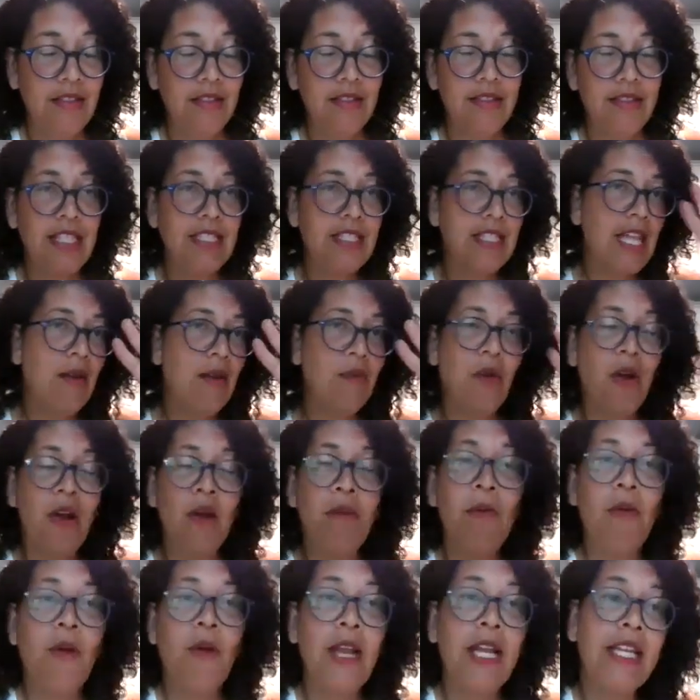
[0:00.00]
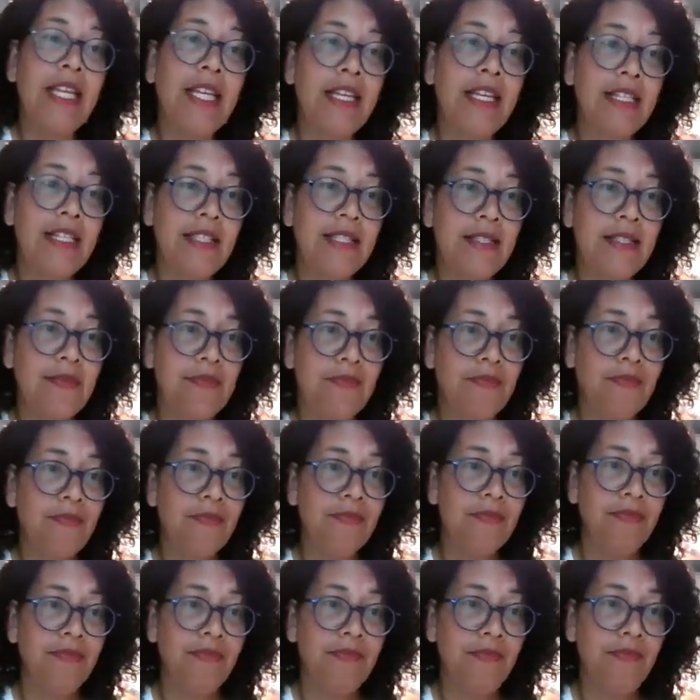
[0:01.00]
that's not where our brain is,
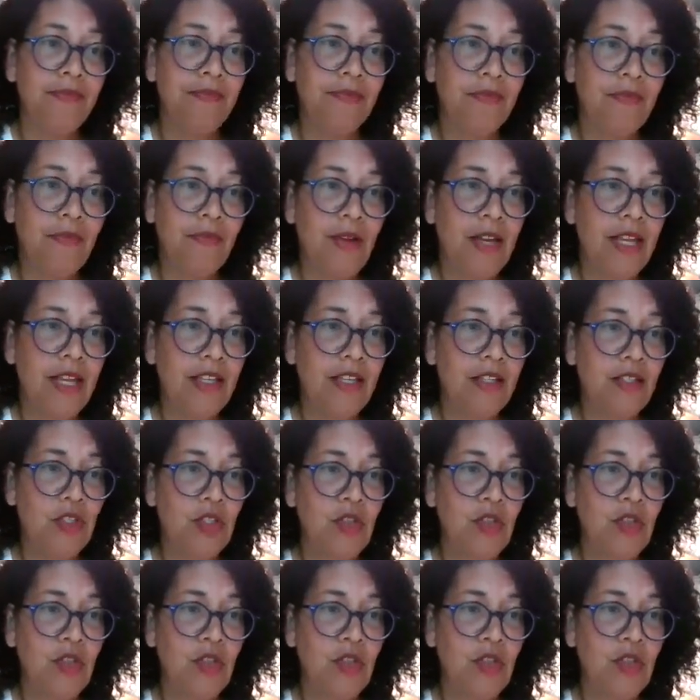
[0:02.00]
right?